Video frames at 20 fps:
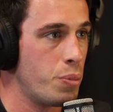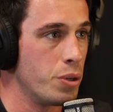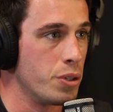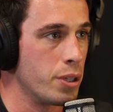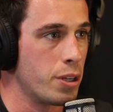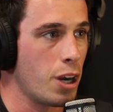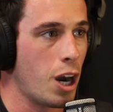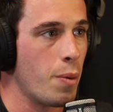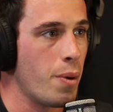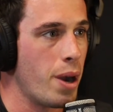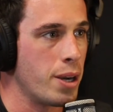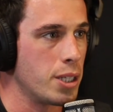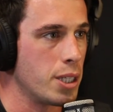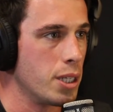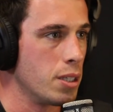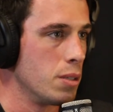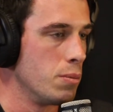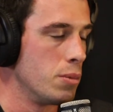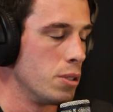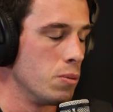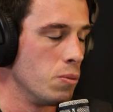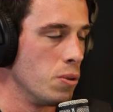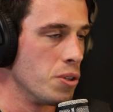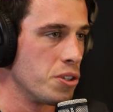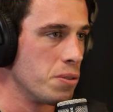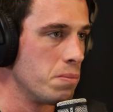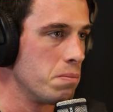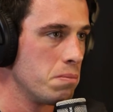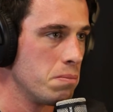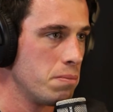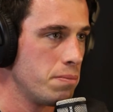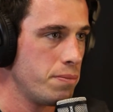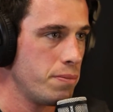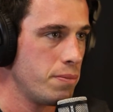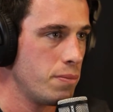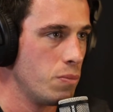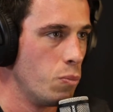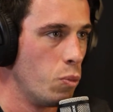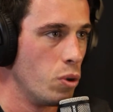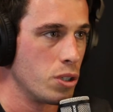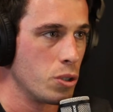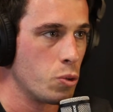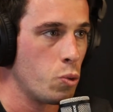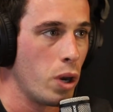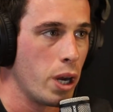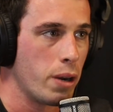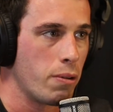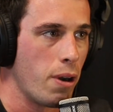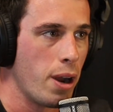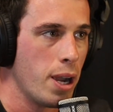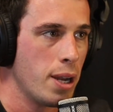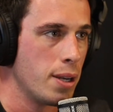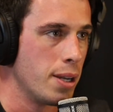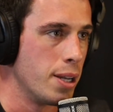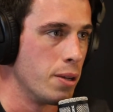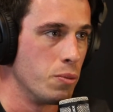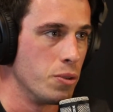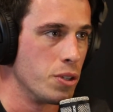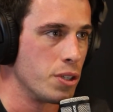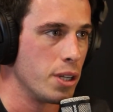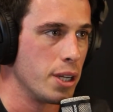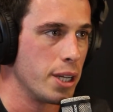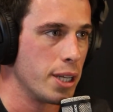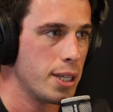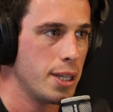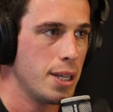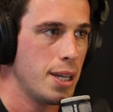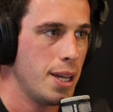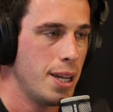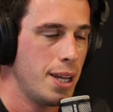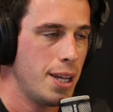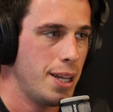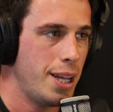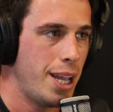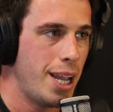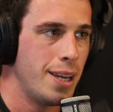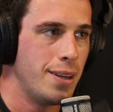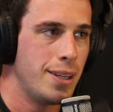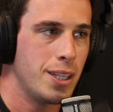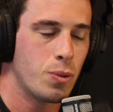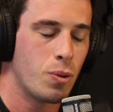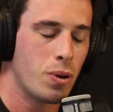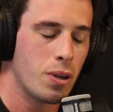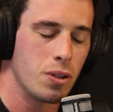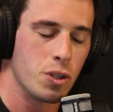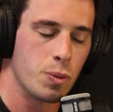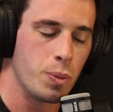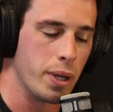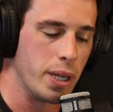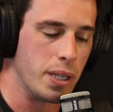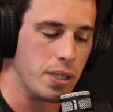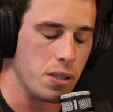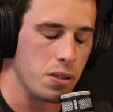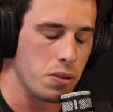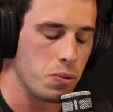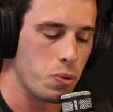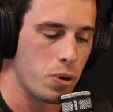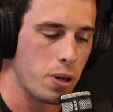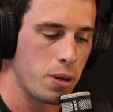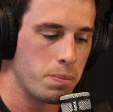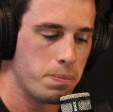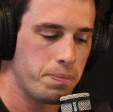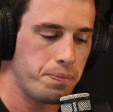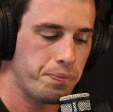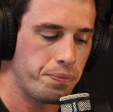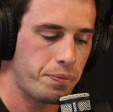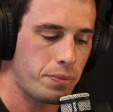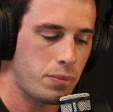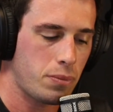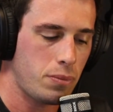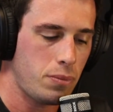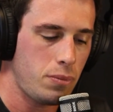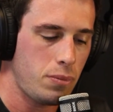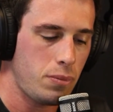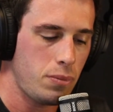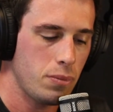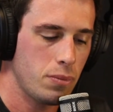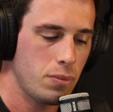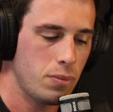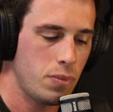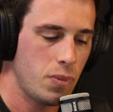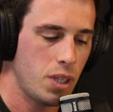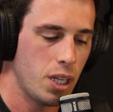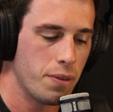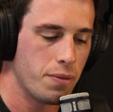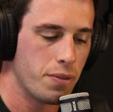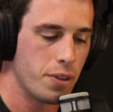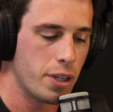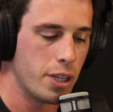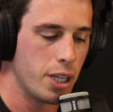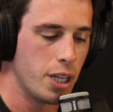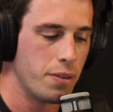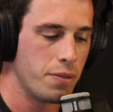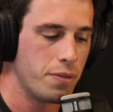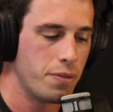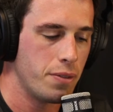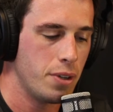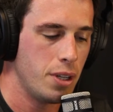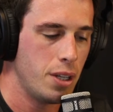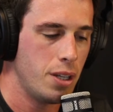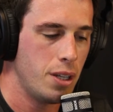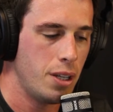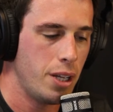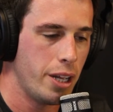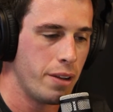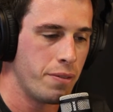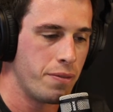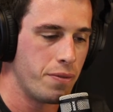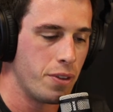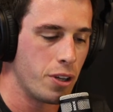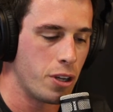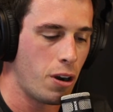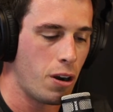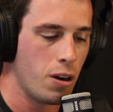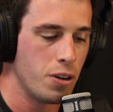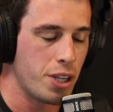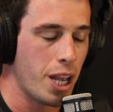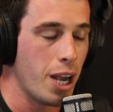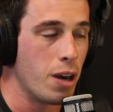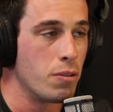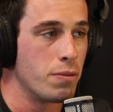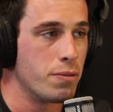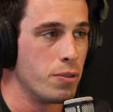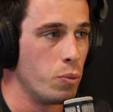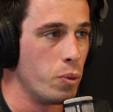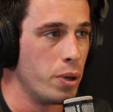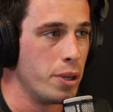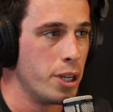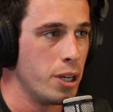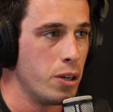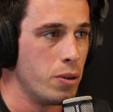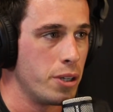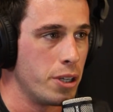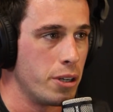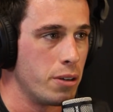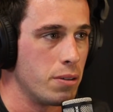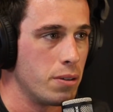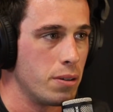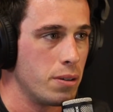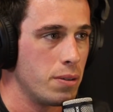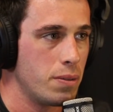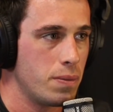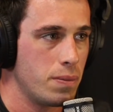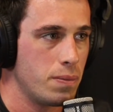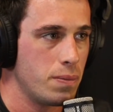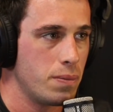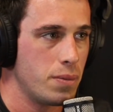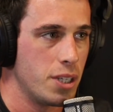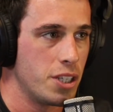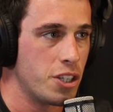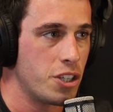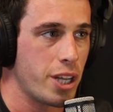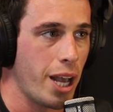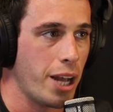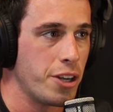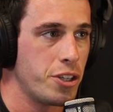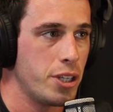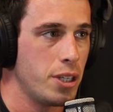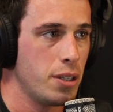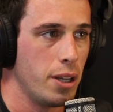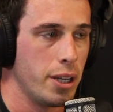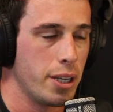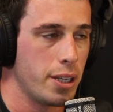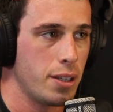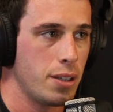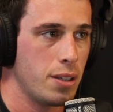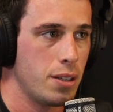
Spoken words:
Put the car back together, but it wasn't quite right. And it was like, Indy's one of those places where if the car's out of the window and it's sketchy, like